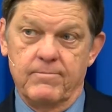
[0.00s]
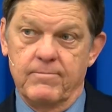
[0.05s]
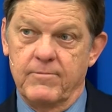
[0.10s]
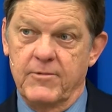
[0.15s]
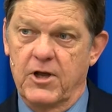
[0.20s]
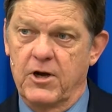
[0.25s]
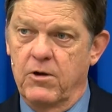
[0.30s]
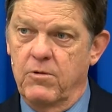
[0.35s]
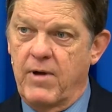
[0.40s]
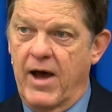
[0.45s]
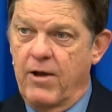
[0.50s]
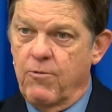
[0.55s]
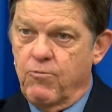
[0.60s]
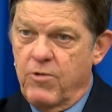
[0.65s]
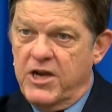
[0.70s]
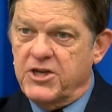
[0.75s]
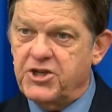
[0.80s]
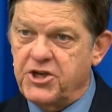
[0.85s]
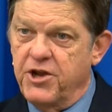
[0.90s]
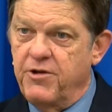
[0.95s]
I
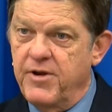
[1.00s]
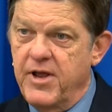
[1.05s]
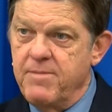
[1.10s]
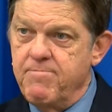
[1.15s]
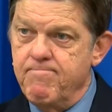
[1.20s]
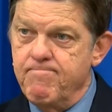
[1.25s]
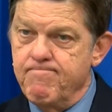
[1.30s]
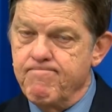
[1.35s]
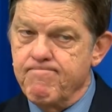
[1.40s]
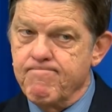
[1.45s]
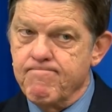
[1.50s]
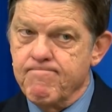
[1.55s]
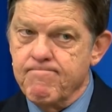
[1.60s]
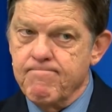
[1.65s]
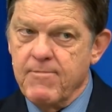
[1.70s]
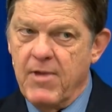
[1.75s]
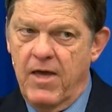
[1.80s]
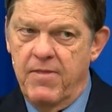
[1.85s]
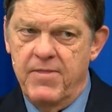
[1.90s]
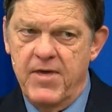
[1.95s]
rescued him,
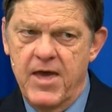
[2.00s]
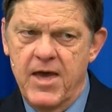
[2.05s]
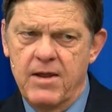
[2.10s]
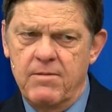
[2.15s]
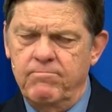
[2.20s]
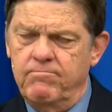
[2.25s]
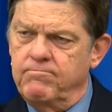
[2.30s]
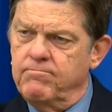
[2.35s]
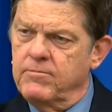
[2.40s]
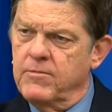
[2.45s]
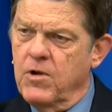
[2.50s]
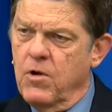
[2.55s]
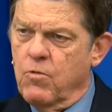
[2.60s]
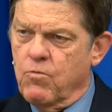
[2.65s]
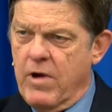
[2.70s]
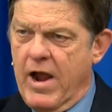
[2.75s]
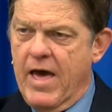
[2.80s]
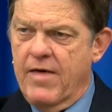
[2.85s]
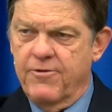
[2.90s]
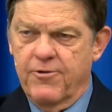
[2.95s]
and then,
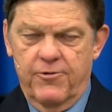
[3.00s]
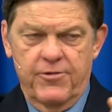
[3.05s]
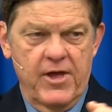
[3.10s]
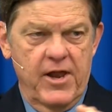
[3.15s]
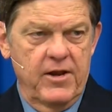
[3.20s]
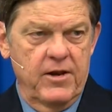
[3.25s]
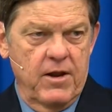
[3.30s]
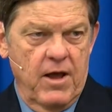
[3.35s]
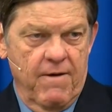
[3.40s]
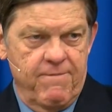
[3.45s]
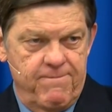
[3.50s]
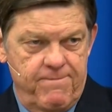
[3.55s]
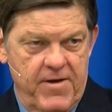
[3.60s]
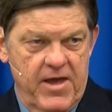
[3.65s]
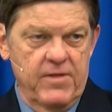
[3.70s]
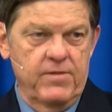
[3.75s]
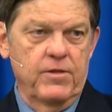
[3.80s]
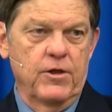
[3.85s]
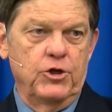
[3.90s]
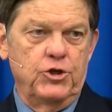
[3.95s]
rather than
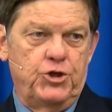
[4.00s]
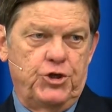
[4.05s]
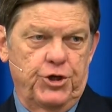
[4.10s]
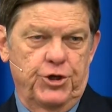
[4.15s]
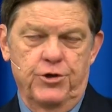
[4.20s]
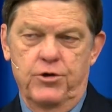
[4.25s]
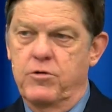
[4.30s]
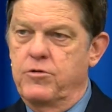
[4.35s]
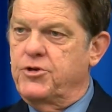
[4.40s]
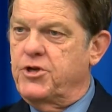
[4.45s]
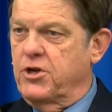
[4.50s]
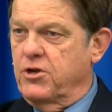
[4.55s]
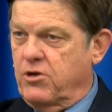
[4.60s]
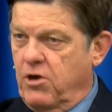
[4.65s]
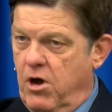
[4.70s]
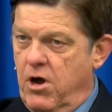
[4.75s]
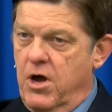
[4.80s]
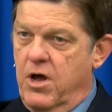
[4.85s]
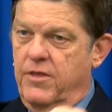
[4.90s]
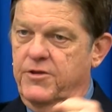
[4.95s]
offend the Jews and
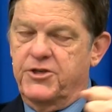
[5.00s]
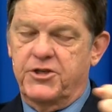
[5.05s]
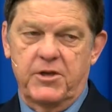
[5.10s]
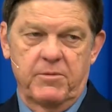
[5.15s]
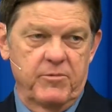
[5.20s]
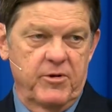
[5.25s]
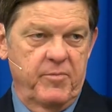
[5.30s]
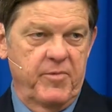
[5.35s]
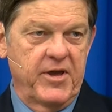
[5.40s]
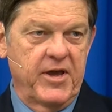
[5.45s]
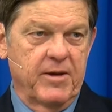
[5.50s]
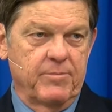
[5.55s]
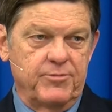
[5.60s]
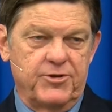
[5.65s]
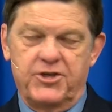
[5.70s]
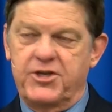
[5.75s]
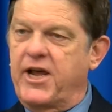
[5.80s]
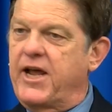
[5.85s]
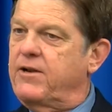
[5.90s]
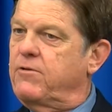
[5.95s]
cause them to be
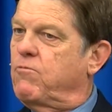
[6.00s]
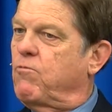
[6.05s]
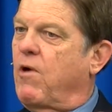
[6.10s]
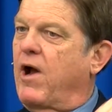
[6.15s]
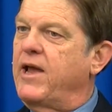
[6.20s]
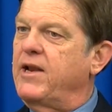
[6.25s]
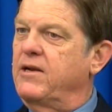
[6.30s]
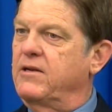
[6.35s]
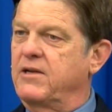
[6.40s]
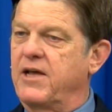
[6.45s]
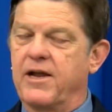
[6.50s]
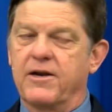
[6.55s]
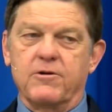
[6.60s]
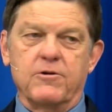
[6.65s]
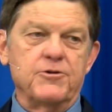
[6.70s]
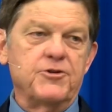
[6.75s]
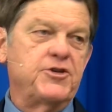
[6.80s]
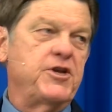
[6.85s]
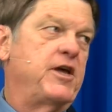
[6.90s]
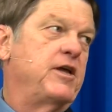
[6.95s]
upset, write
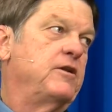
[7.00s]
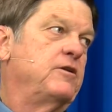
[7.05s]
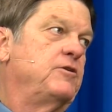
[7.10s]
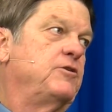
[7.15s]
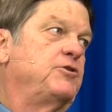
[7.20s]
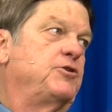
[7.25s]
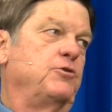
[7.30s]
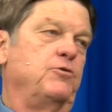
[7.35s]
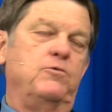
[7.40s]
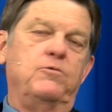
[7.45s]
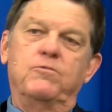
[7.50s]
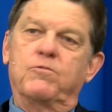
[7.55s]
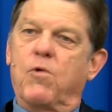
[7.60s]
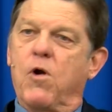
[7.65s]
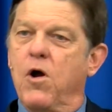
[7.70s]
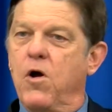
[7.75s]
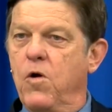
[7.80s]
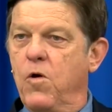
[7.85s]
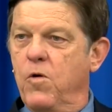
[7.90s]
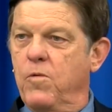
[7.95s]
letters into
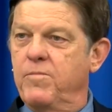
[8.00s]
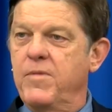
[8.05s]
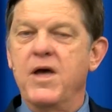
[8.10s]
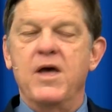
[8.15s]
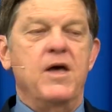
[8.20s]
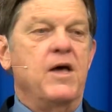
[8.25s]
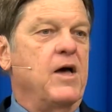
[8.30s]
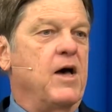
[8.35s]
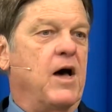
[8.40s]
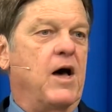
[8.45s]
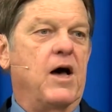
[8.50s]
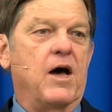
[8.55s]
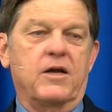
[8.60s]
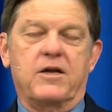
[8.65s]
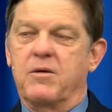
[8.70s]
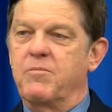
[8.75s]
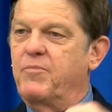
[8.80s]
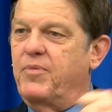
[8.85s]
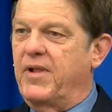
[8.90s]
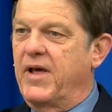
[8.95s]
Rome
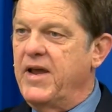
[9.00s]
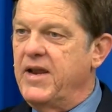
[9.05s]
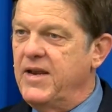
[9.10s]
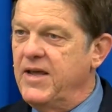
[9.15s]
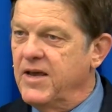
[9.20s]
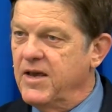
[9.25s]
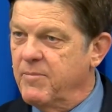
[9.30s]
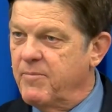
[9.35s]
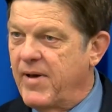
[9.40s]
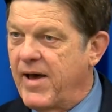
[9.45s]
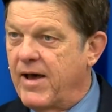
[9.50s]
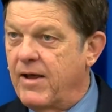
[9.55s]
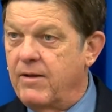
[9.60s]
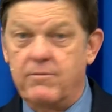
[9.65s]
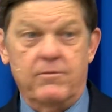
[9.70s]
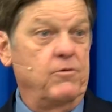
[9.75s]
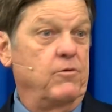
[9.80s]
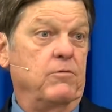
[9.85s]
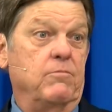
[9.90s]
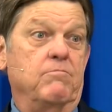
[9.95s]
complaining about
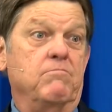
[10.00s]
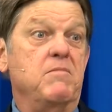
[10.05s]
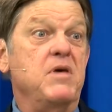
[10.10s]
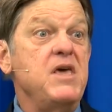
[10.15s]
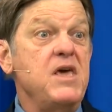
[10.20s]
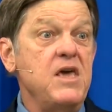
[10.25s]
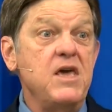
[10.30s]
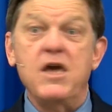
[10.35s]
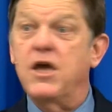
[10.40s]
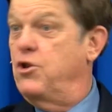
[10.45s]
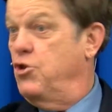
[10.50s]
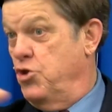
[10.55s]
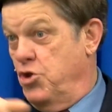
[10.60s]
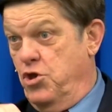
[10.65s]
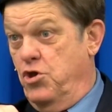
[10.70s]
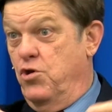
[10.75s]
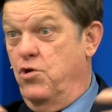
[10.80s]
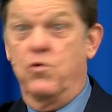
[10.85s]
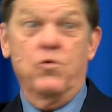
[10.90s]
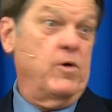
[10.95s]
me and
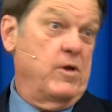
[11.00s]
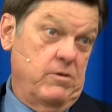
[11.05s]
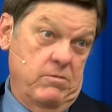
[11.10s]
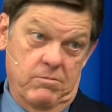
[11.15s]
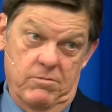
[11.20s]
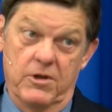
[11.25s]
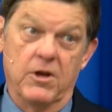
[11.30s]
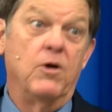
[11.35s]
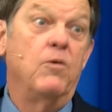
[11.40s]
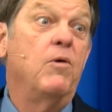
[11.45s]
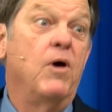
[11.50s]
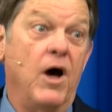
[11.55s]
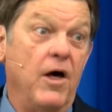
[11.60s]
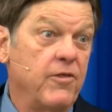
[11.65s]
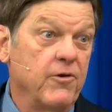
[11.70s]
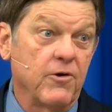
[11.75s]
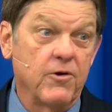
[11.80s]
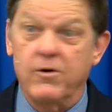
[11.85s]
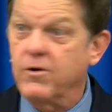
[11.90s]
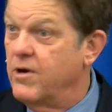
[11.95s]
you and,
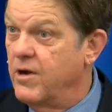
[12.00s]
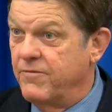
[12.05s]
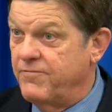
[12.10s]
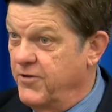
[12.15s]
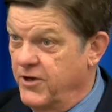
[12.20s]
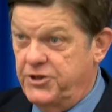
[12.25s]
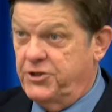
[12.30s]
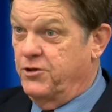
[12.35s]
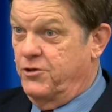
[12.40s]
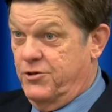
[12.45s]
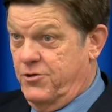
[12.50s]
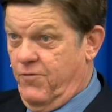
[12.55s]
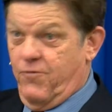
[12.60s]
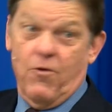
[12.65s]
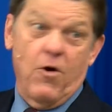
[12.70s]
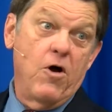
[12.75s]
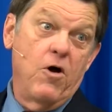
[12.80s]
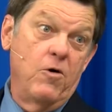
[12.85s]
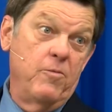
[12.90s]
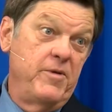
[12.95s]
other officials of
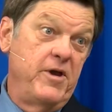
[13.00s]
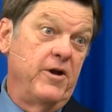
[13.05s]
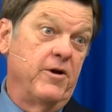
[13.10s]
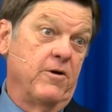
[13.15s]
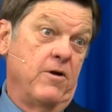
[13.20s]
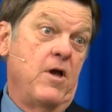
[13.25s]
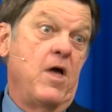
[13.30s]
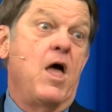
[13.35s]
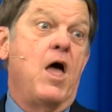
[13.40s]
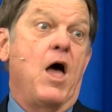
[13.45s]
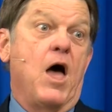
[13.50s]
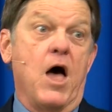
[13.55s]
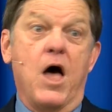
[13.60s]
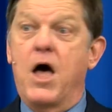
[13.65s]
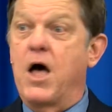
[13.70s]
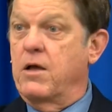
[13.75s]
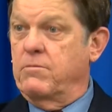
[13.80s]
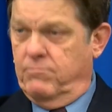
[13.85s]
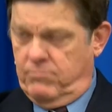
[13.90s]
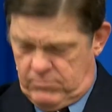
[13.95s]
Rome here,
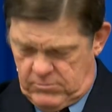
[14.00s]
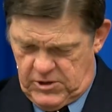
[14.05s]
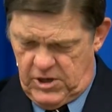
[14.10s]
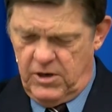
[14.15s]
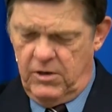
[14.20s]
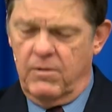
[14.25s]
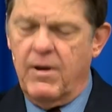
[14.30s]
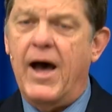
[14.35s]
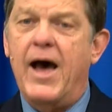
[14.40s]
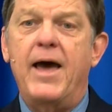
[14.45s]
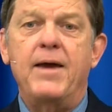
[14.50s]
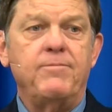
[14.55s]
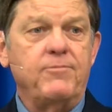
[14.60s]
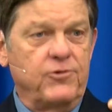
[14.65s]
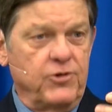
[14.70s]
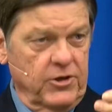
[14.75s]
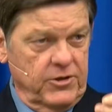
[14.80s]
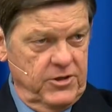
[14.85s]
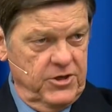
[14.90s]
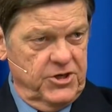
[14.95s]
I
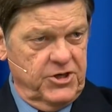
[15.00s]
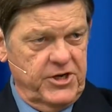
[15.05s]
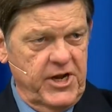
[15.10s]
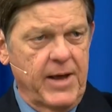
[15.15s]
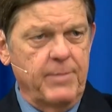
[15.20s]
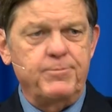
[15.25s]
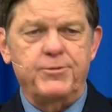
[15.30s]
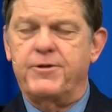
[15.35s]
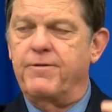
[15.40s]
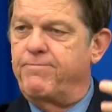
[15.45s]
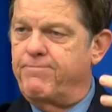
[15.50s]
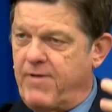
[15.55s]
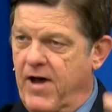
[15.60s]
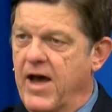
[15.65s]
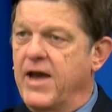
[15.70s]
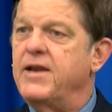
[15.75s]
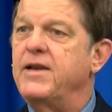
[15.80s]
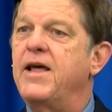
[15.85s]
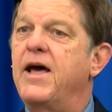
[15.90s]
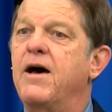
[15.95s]
took the steps to
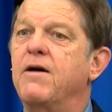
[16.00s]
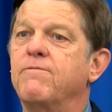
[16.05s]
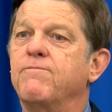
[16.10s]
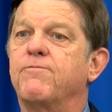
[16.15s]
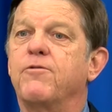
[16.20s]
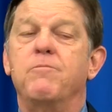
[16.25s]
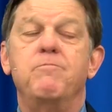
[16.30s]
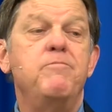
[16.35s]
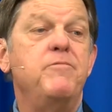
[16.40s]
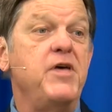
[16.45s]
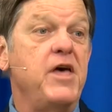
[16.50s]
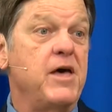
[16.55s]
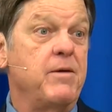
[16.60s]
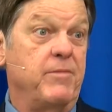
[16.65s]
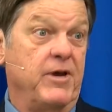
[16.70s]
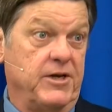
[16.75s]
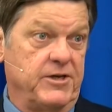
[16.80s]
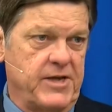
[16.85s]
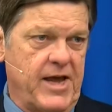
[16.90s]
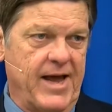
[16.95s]
find out from them
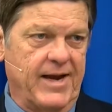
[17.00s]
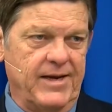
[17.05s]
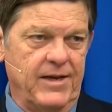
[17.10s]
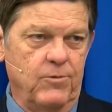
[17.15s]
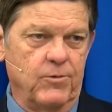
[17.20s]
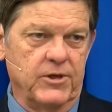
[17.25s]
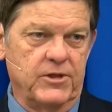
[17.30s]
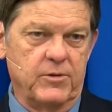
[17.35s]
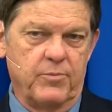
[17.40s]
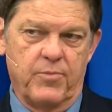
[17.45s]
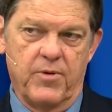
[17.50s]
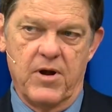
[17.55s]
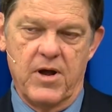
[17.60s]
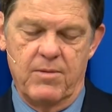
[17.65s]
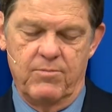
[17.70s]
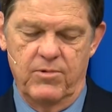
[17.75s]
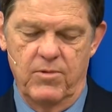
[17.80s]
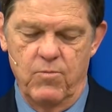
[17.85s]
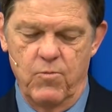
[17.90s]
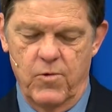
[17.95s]
exactly what the
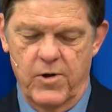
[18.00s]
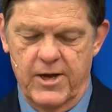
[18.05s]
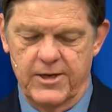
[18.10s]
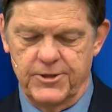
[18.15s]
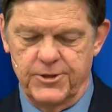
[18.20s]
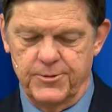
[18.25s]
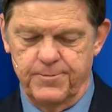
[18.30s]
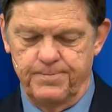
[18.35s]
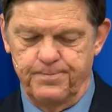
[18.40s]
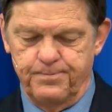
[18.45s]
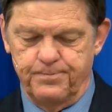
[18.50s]
problem was.